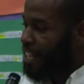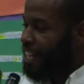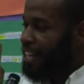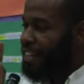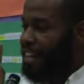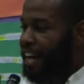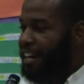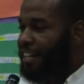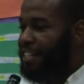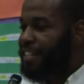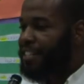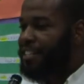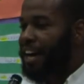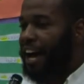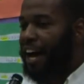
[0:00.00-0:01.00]
And that
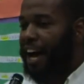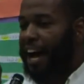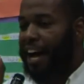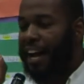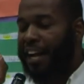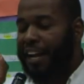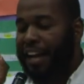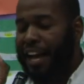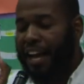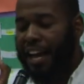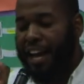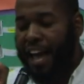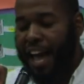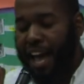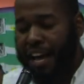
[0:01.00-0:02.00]
is, I
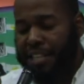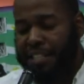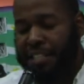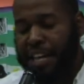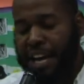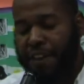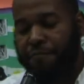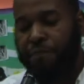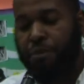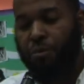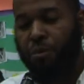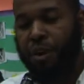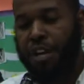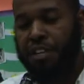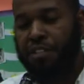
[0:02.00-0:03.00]
ask
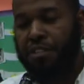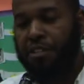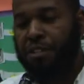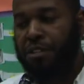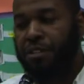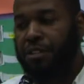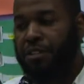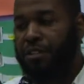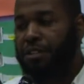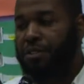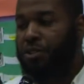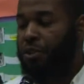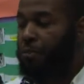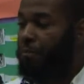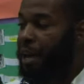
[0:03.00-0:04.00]
everyone
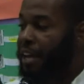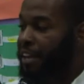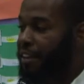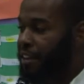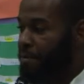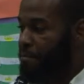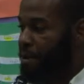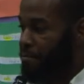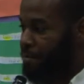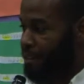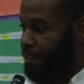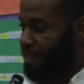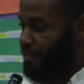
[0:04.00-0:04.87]
to make a commitment.